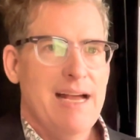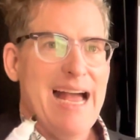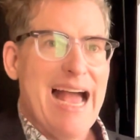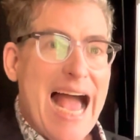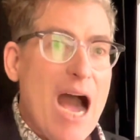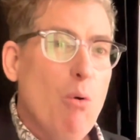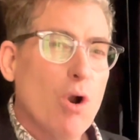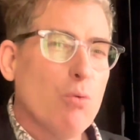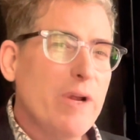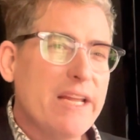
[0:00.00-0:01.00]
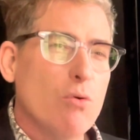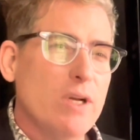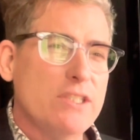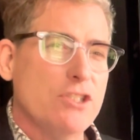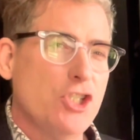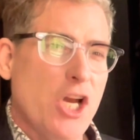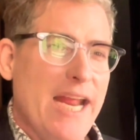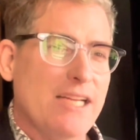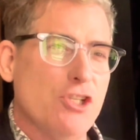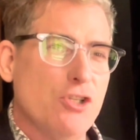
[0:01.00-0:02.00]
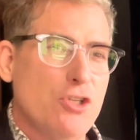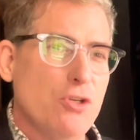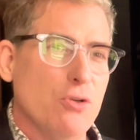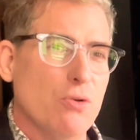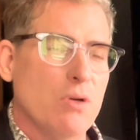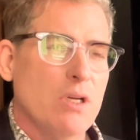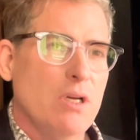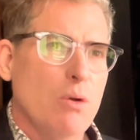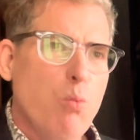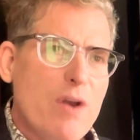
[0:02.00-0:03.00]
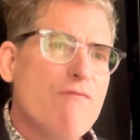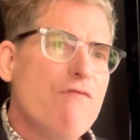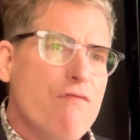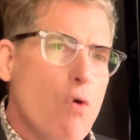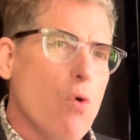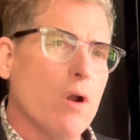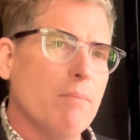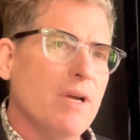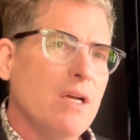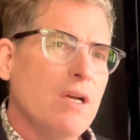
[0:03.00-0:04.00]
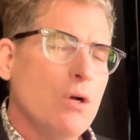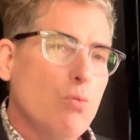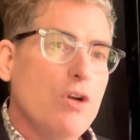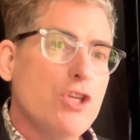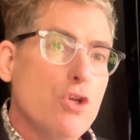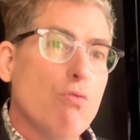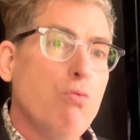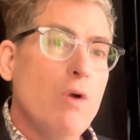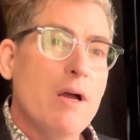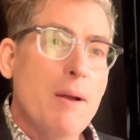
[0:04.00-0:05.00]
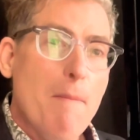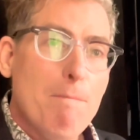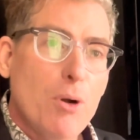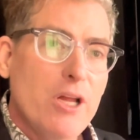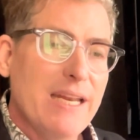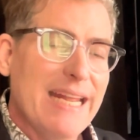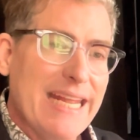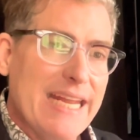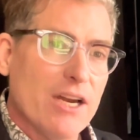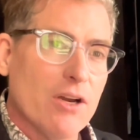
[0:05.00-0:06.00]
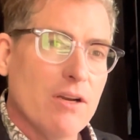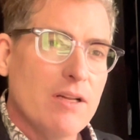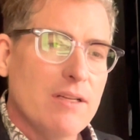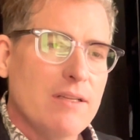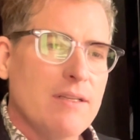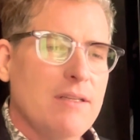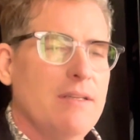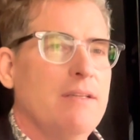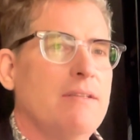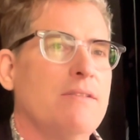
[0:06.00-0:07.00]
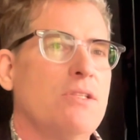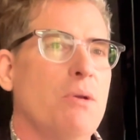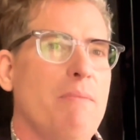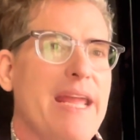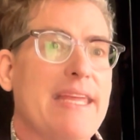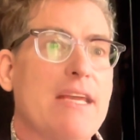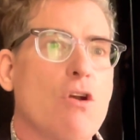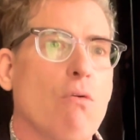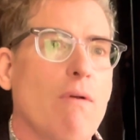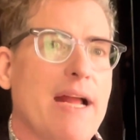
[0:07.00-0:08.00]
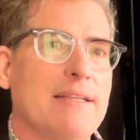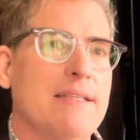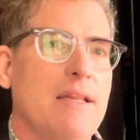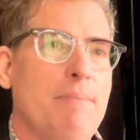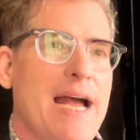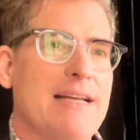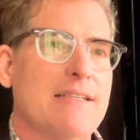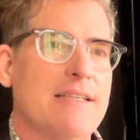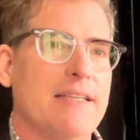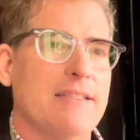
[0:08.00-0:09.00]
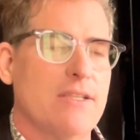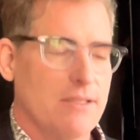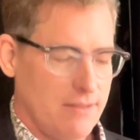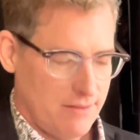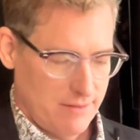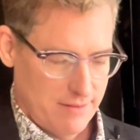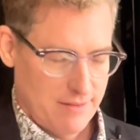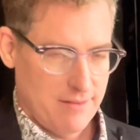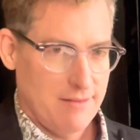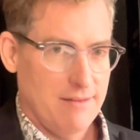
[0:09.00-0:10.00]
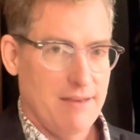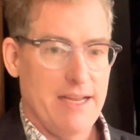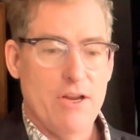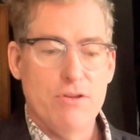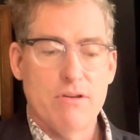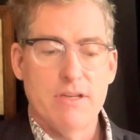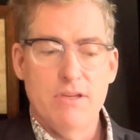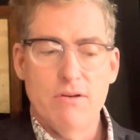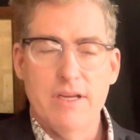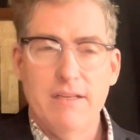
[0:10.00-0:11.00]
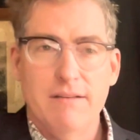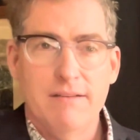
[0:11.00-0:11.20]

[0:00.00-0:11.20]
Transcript: How are we going to change do? What form will you put here to make it correct in the past tense. I know you can do it.